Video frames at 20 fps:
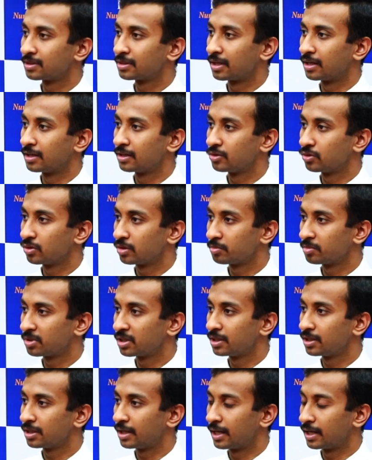
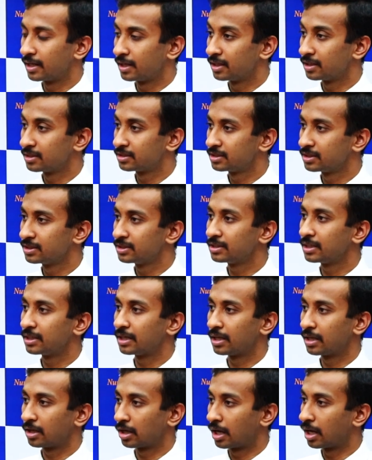renewable energy,
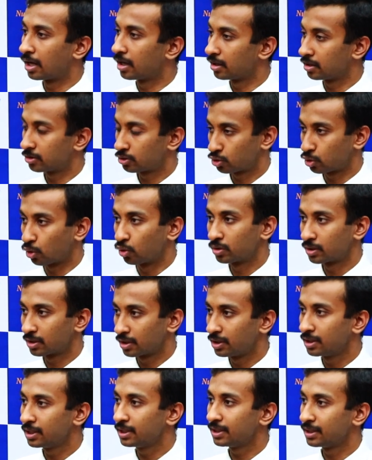
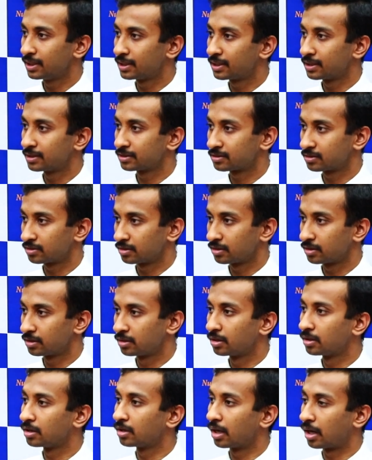totally it is
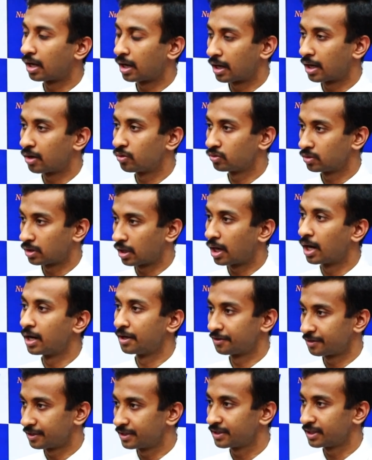around
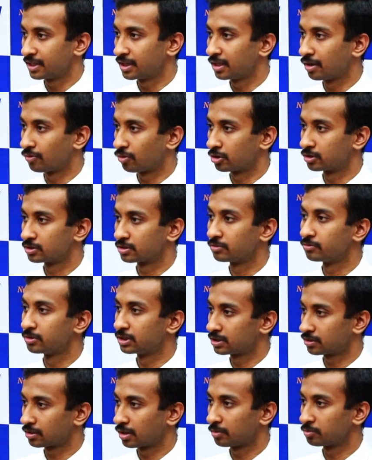100 gigawatts, sir,
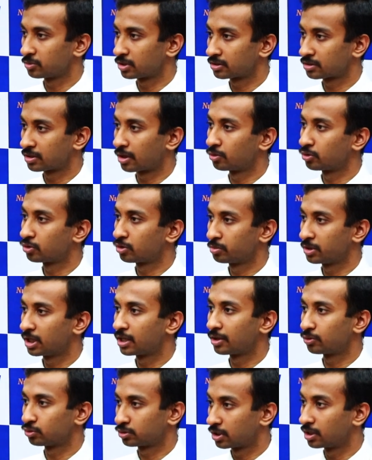which comes out to be
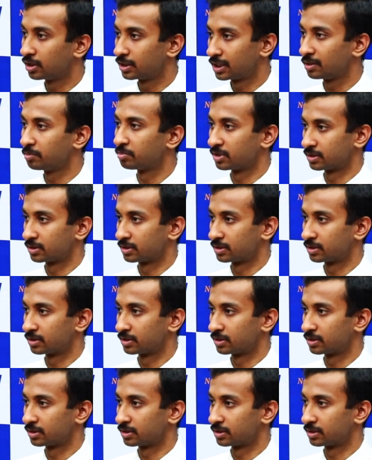around 30%.